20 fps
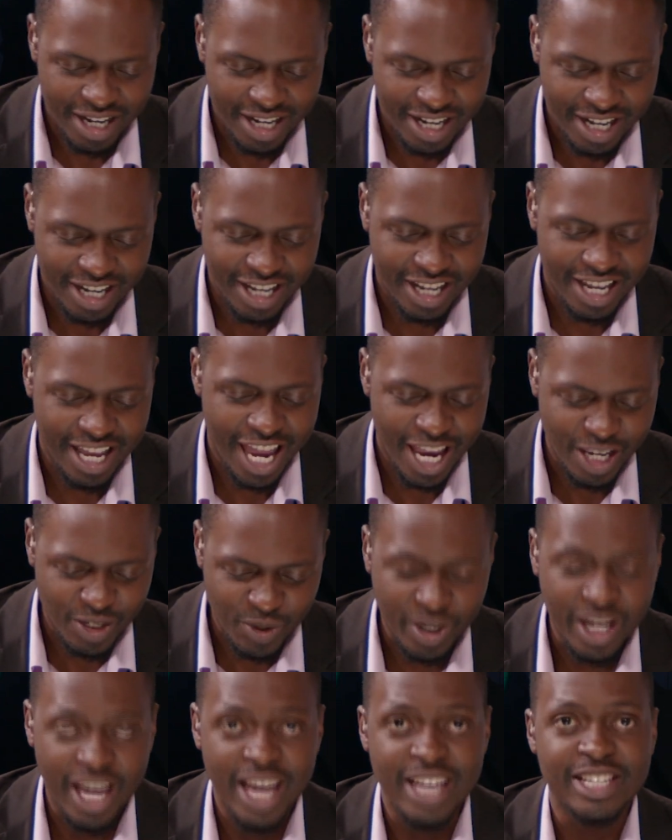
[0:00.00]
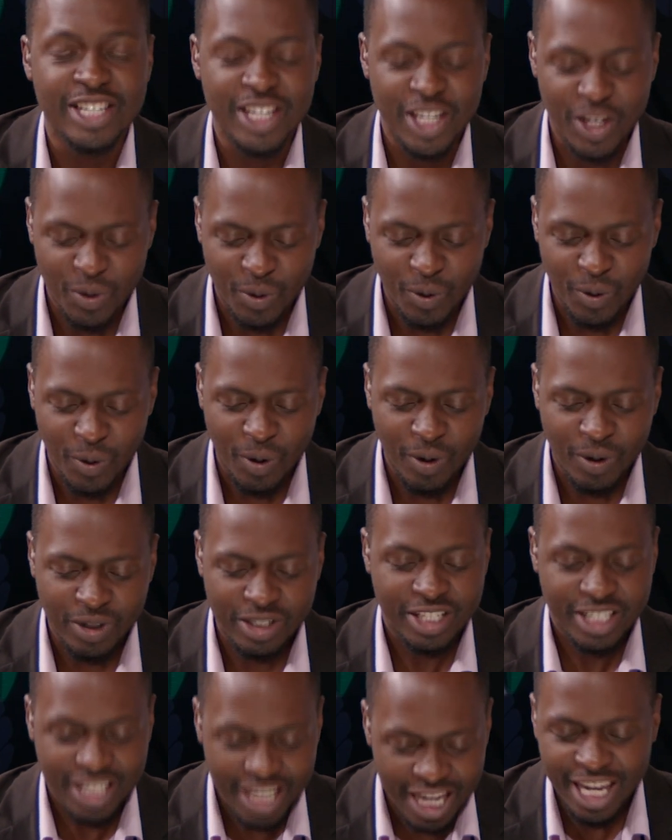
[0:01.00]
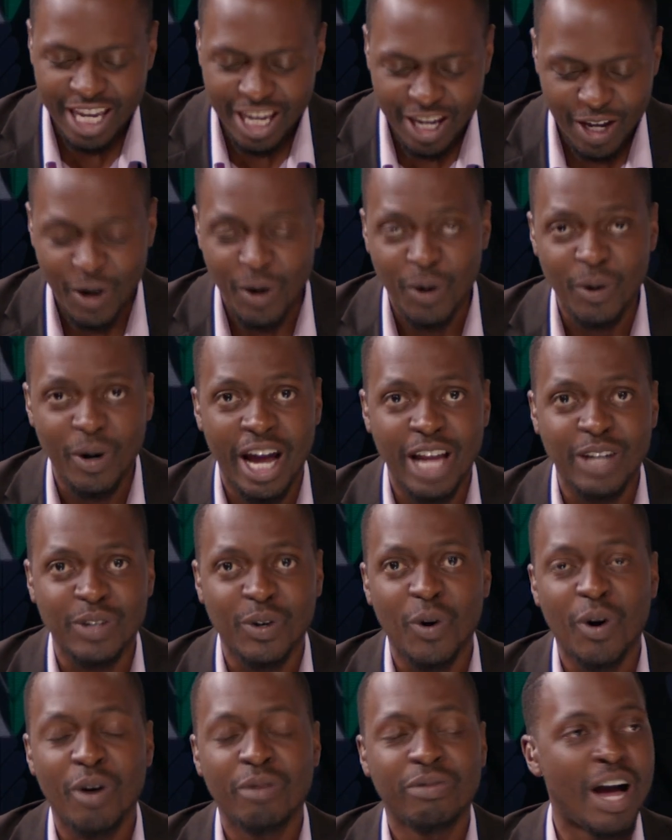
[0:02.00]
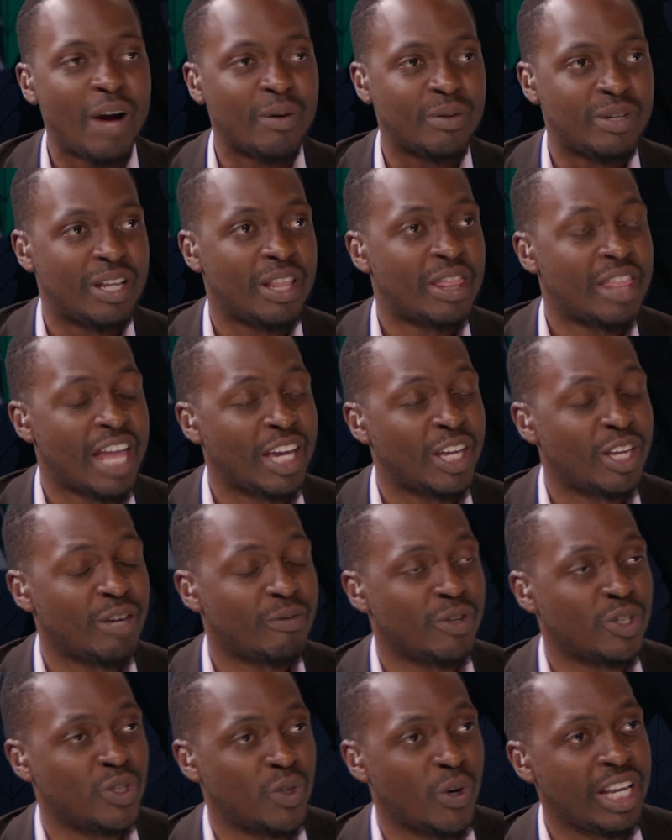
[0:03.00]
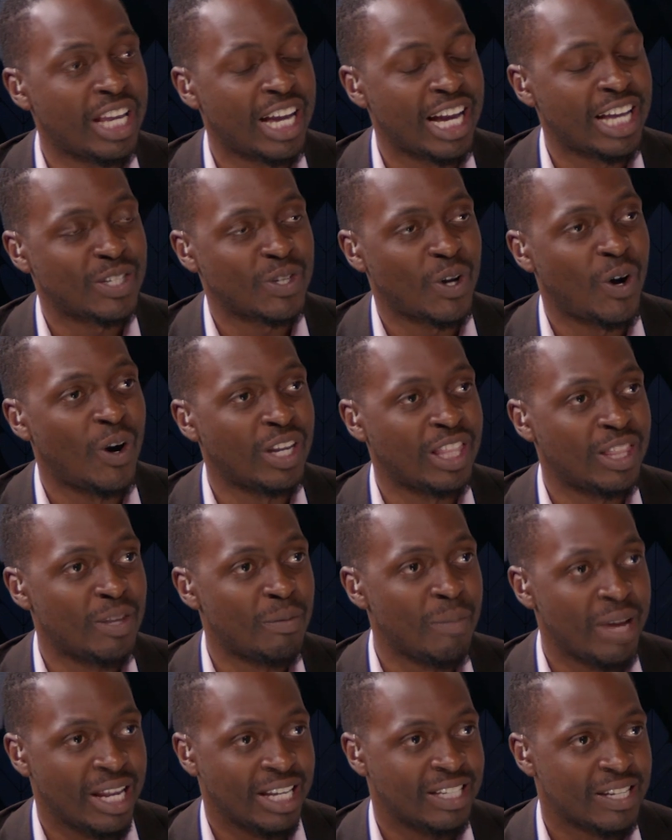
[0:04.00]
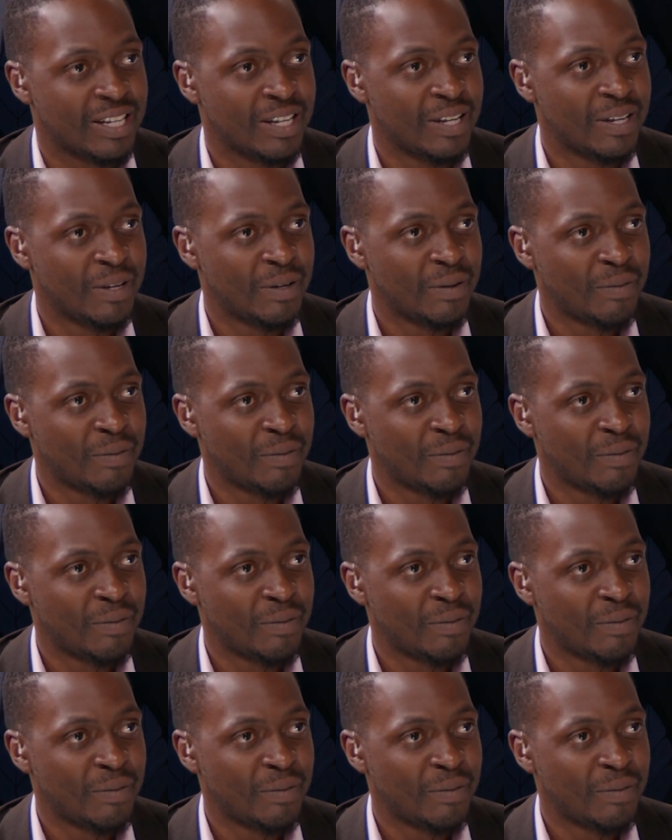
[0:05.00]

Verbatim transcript: uh, Educare CEO, CEO and co-founder, thank you for joining us on The Mint. Yeah,